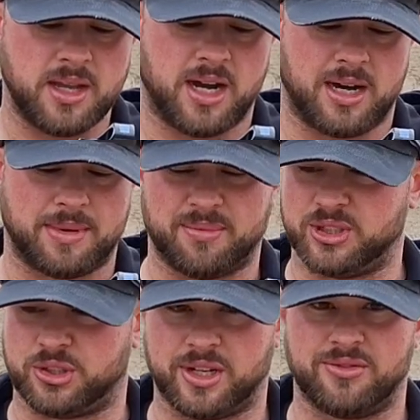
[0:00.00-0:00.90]
I've
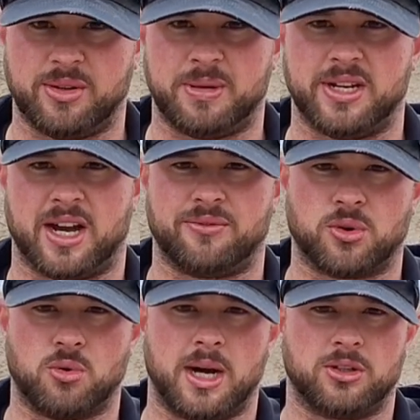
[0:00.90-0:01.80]
been shooting a VP9
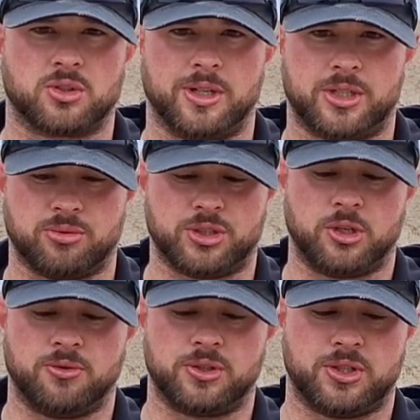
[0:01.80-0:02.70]
for a while, so I switched
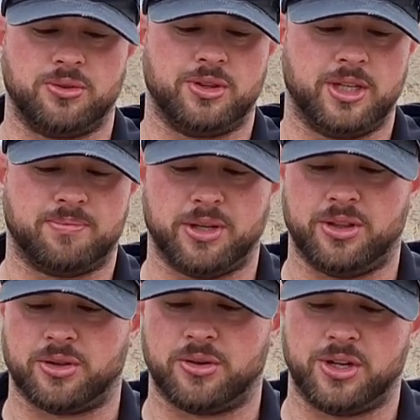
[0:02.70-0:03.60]
over to the
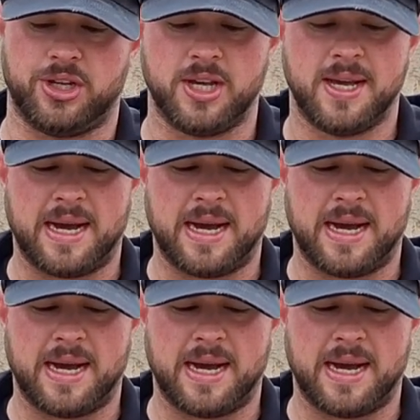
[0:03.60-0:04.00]
P30.